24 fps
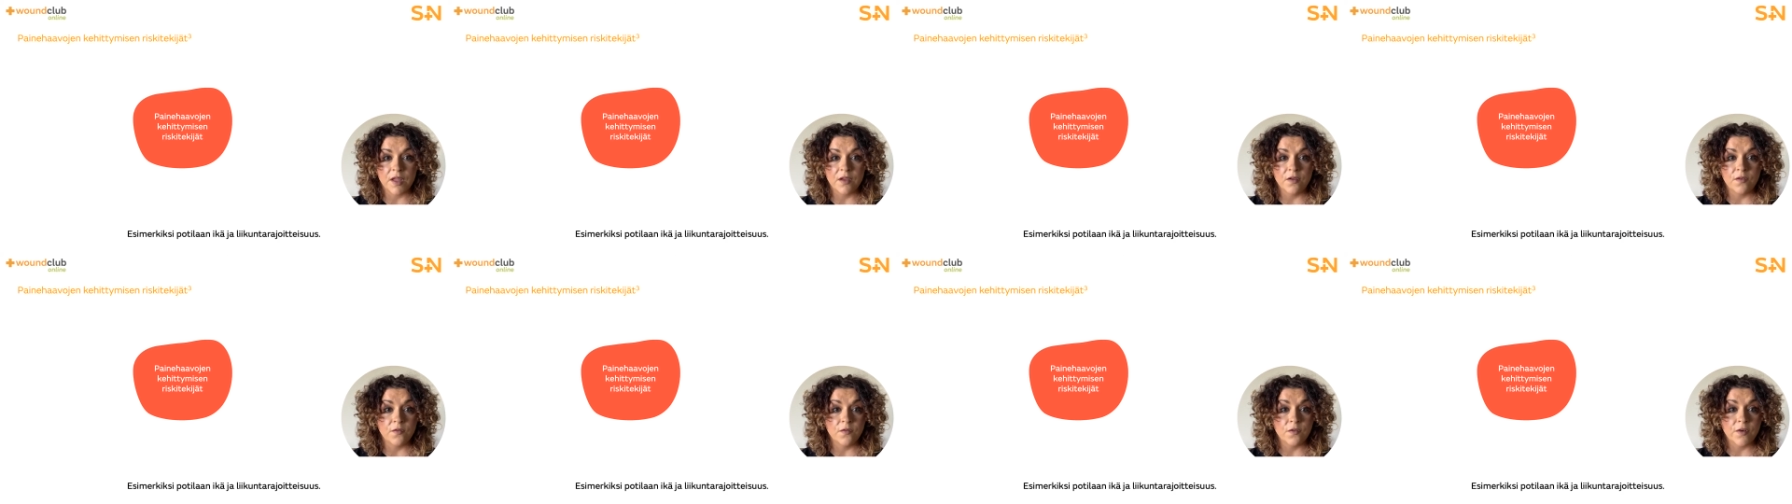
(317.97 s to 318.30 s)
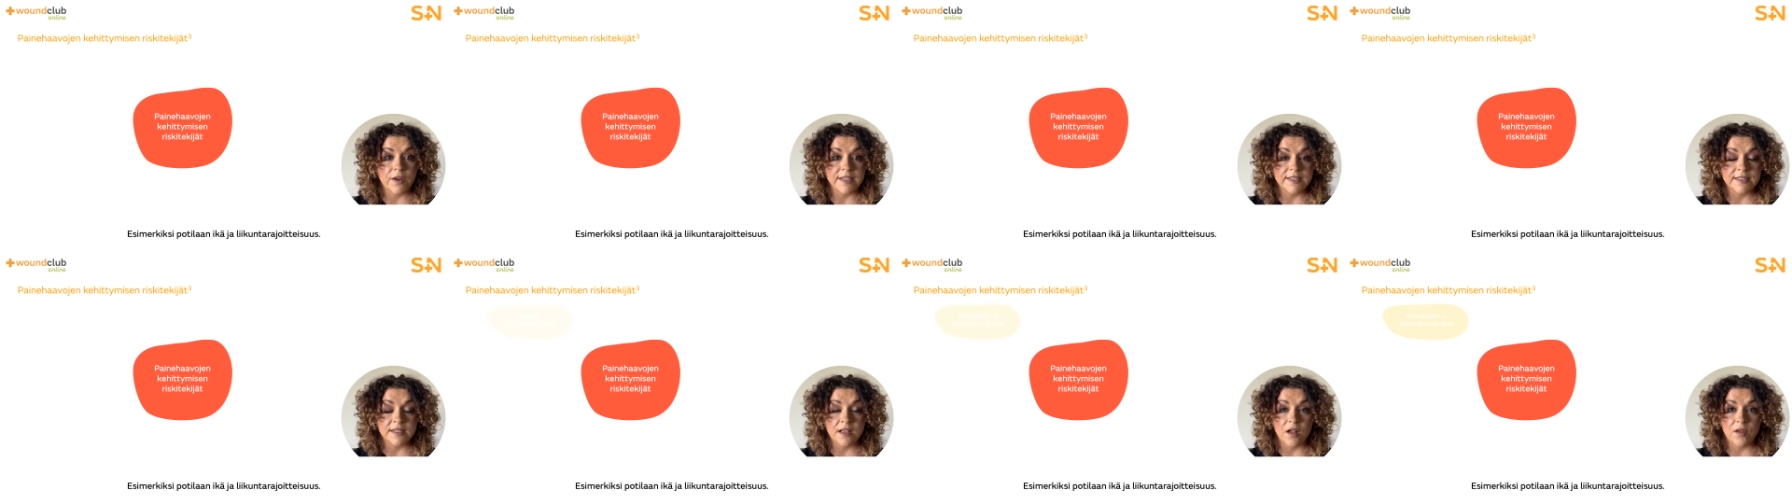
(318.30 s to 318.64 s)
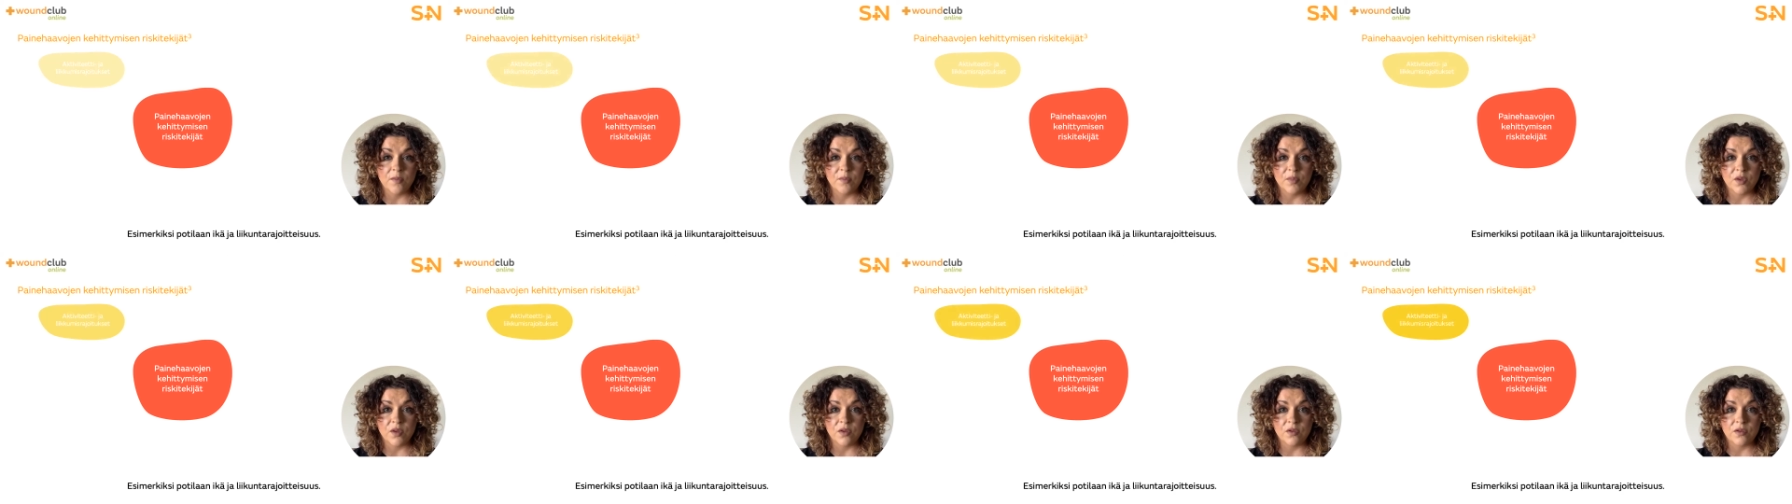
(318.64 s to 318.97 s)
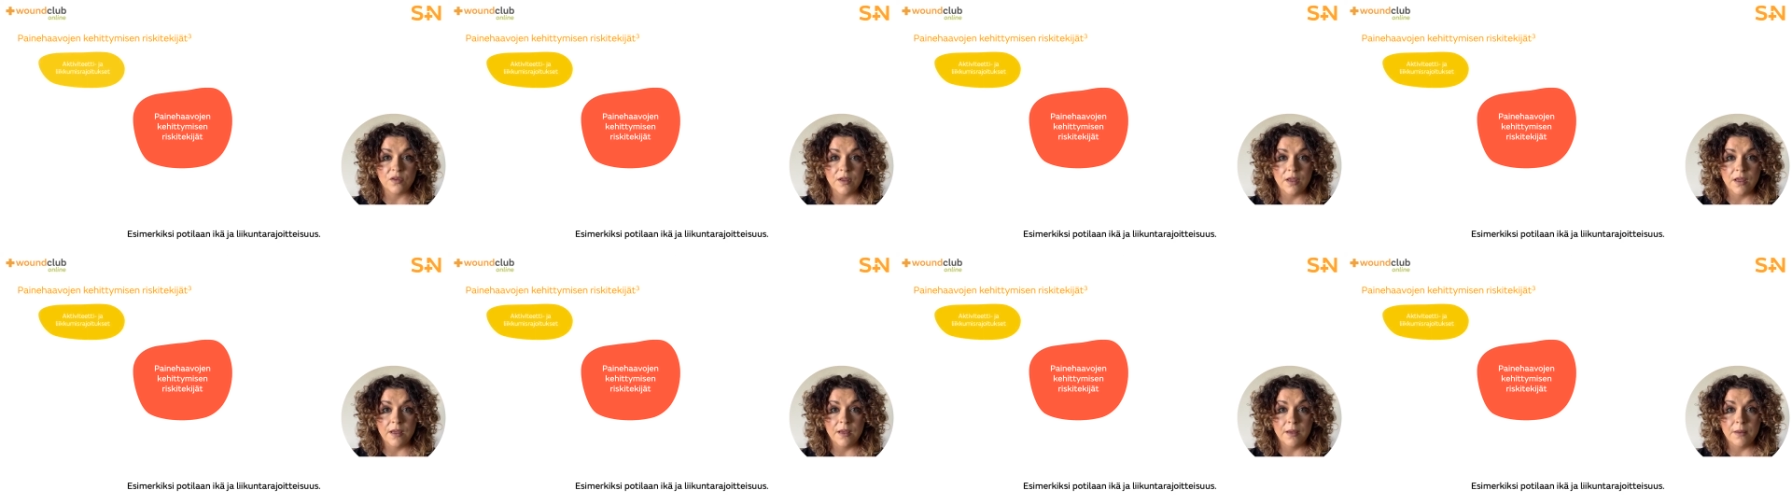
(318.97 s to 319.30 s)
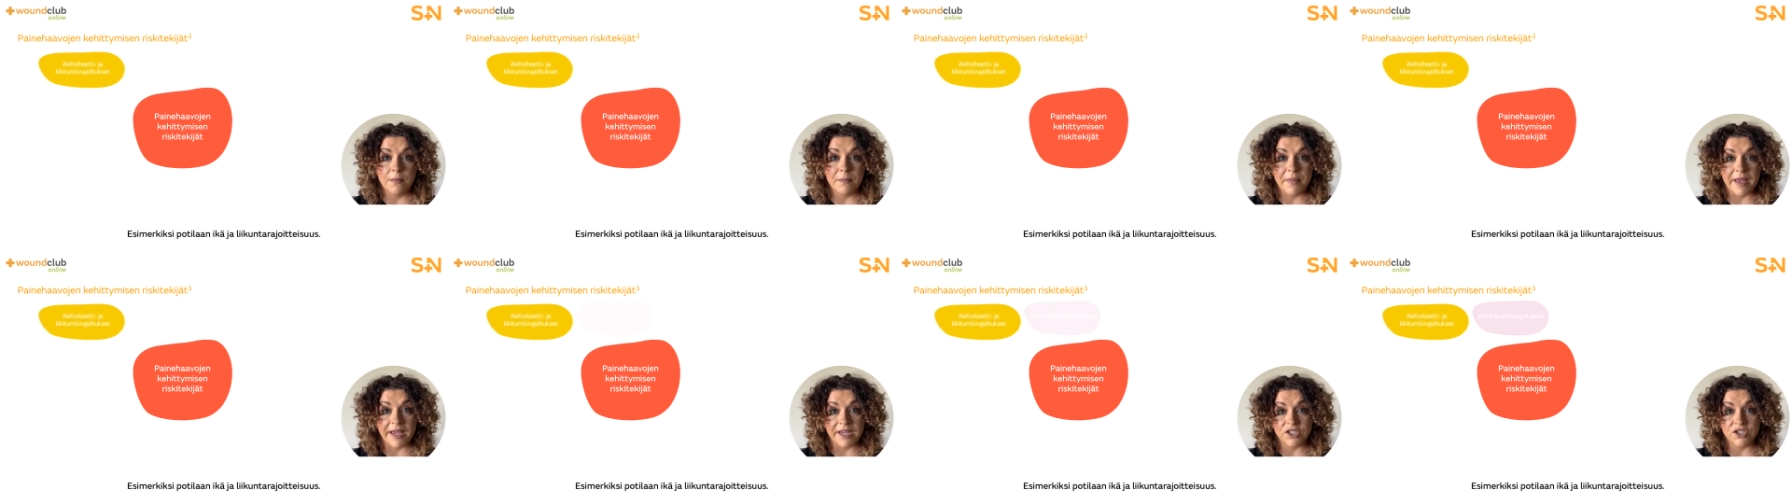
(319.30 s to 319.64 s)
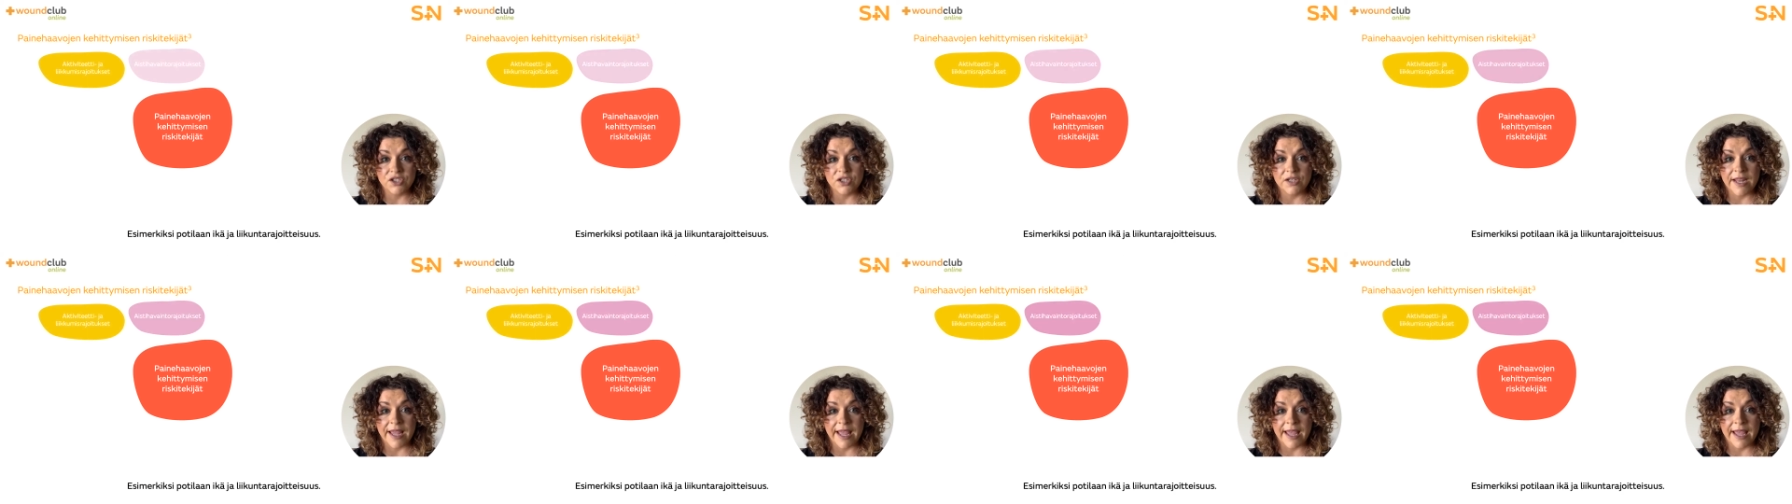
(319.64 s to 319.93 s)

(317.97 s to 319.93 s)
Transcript: For example, patient